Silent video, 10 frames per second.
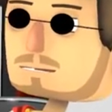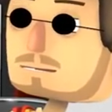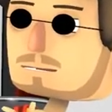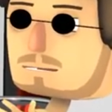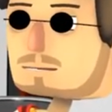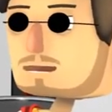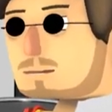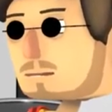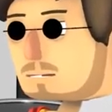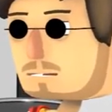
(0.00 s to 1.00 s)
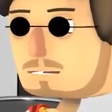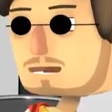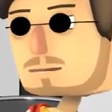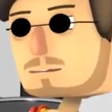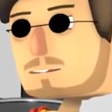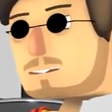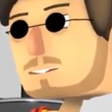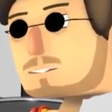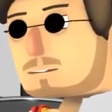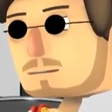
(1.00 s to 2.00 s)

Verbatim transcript: What's the name of your mother?